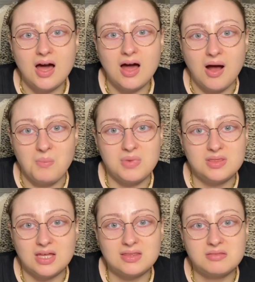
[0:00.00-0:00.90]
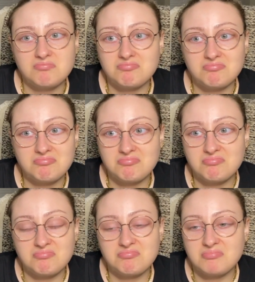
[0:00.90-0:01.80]
And then
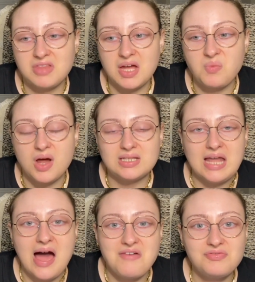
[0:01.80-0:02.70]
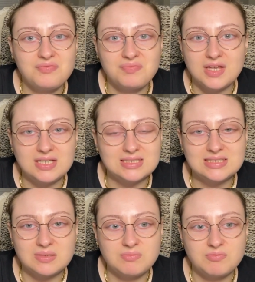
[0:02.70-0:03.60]
they went live. They did
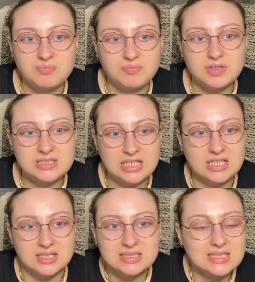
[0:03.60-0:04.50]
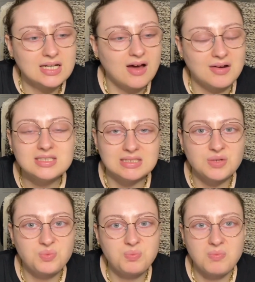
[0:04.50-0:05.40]
some ridiculous and
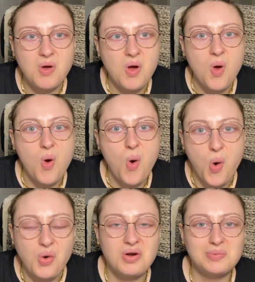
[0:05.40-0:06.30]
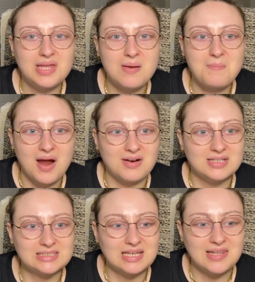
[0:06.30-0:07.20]
honestly horribly
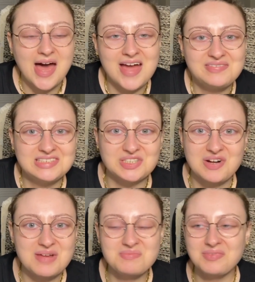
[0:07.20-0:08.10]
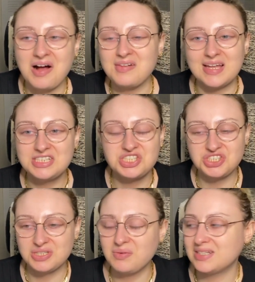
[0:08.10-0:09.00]
embarrassing live stream called like,
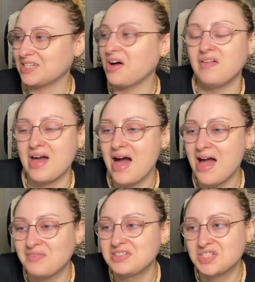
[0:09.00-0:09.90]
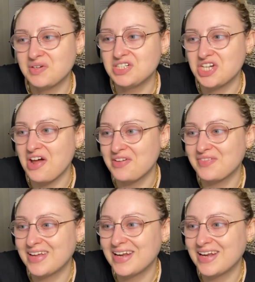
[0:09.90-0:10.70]
what is it called? I have a screenshot of it.